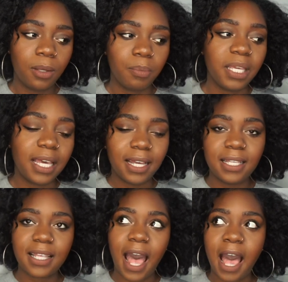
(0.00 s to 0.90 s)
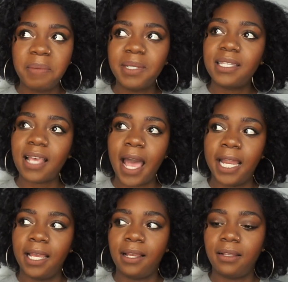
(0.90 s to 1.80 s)
because I'm
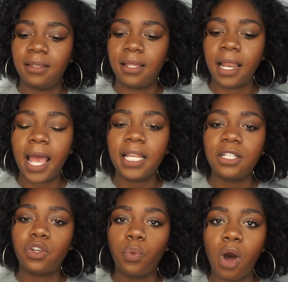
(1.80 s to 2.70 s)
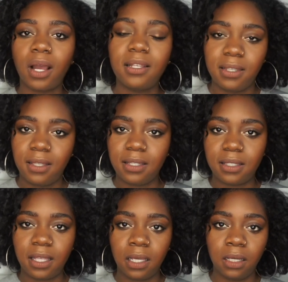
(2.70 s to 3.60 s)
deciding that I need to walk into this
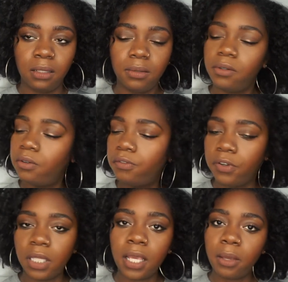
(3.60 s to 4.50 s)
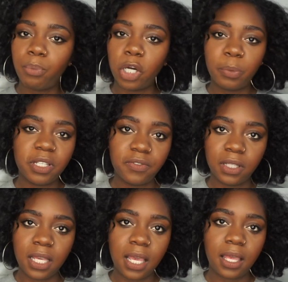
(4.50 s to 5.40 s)
thing fully,
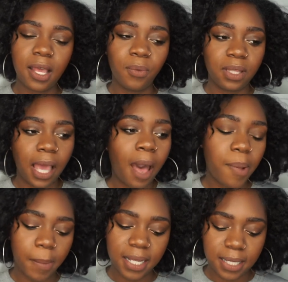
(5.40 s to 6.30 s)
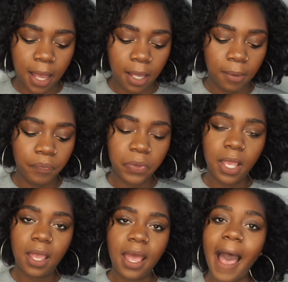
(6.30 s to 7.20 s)
purposefully, and with God by my side,
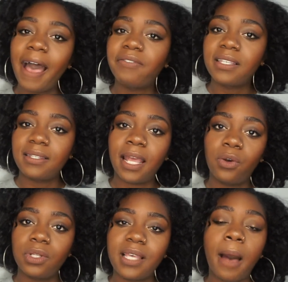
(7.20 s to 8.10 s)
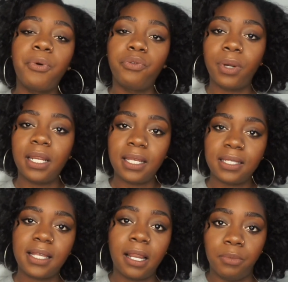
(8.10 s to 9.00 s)
I have to stay on top of what it
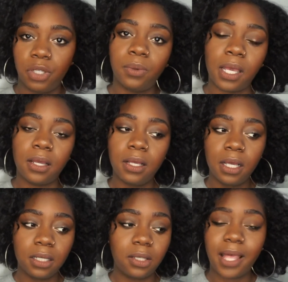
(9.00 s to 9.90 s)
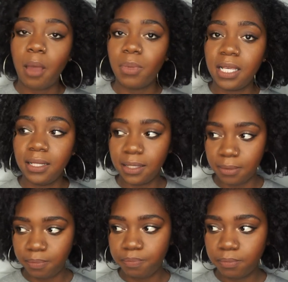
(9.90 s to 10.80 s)
is that I'm doing. So that
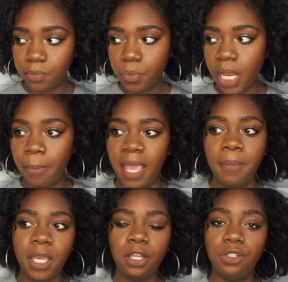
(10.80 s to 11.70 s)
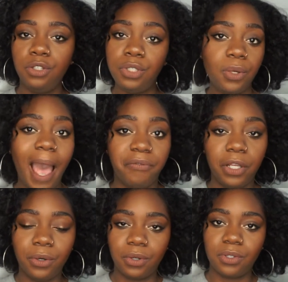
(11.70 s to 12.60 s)
means maybe you do have
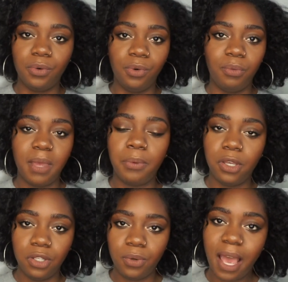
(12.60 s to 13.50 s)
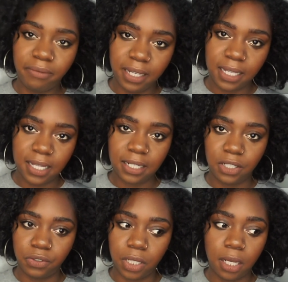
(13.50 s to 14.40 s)
to go to school. Maybe you do have to get that
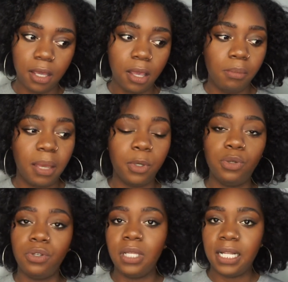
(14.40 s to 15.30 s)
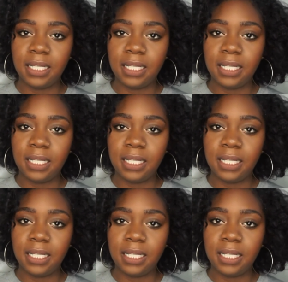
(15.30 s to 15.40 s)
degree. Maybe you do need